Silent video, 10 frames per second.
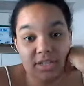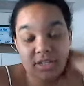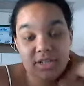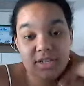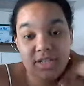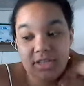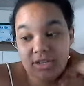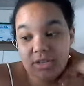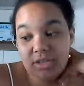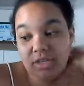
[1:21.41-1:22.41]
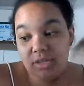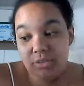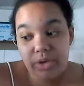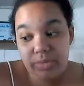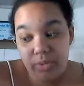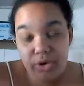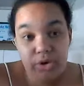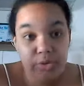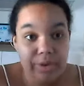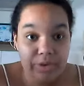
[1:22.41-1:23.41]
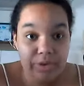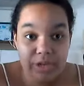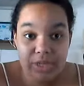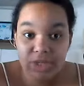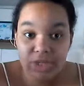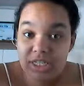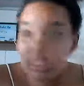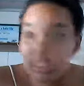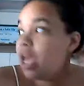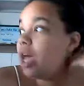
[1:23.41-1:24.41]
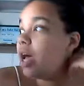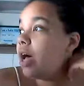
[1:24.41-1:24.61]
answer either some reborn or reborning questions,